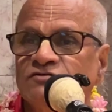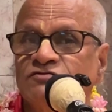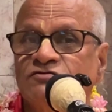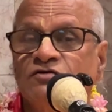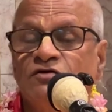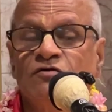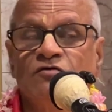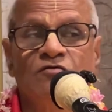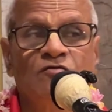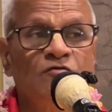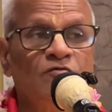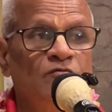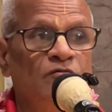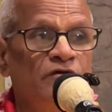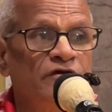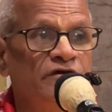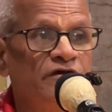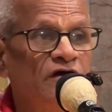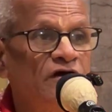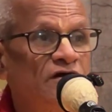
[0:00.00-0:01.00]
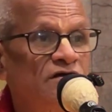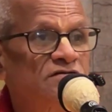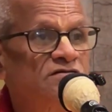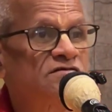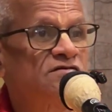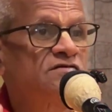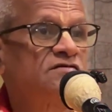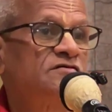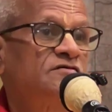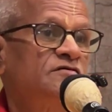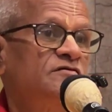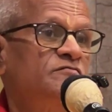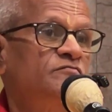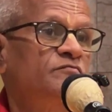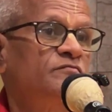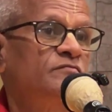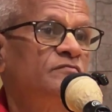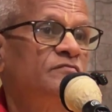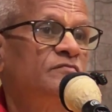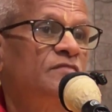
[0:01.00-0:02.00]
So Lord's
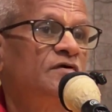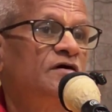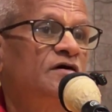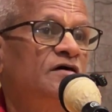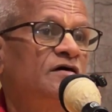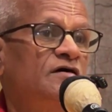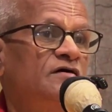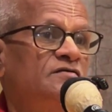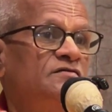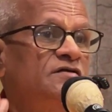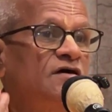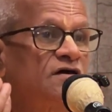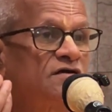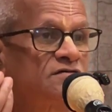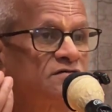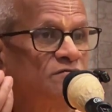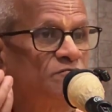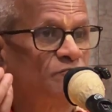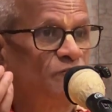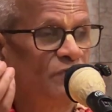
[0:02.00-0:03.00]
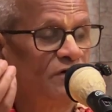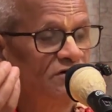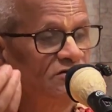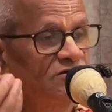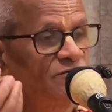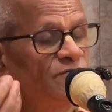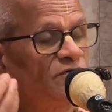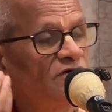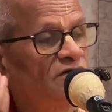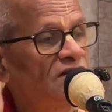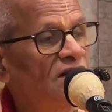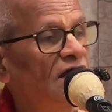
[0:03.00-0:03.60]
merciful